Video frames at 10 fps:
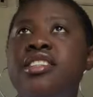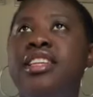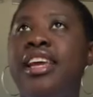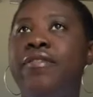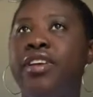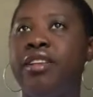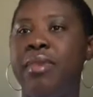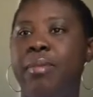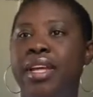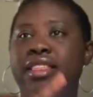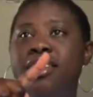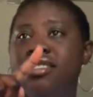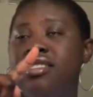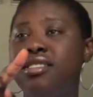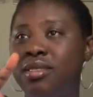see the African map like
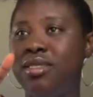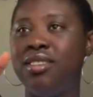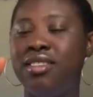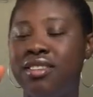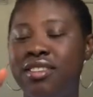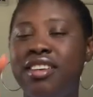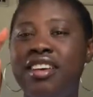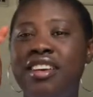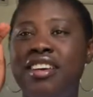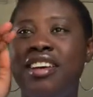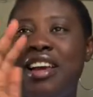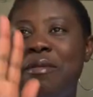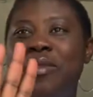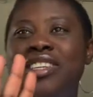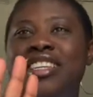this?
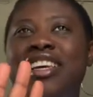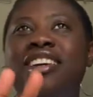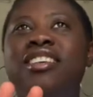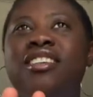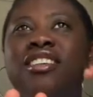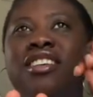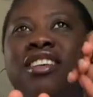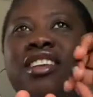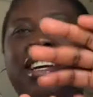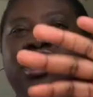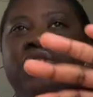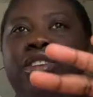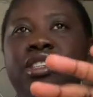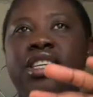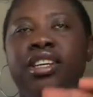Cameroon is here,
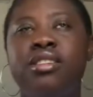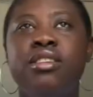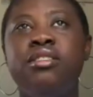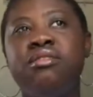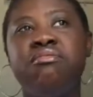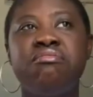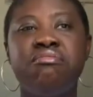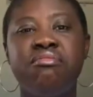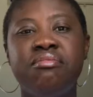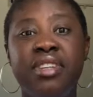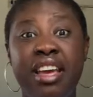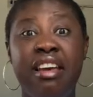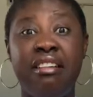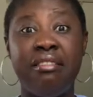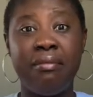Nigeria is here, so
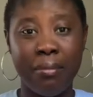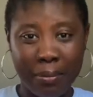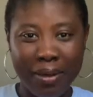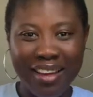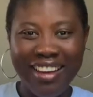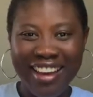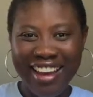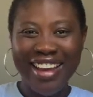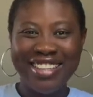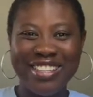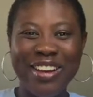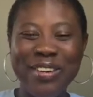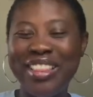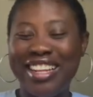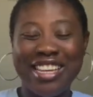yeah.
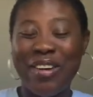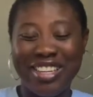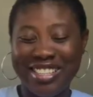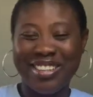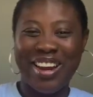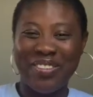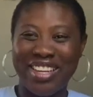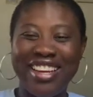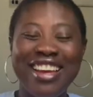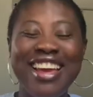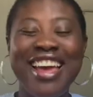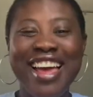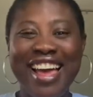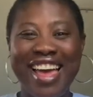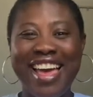So that's how I describe it.
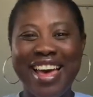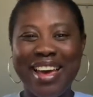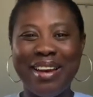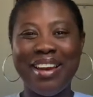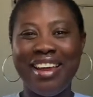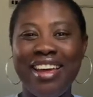And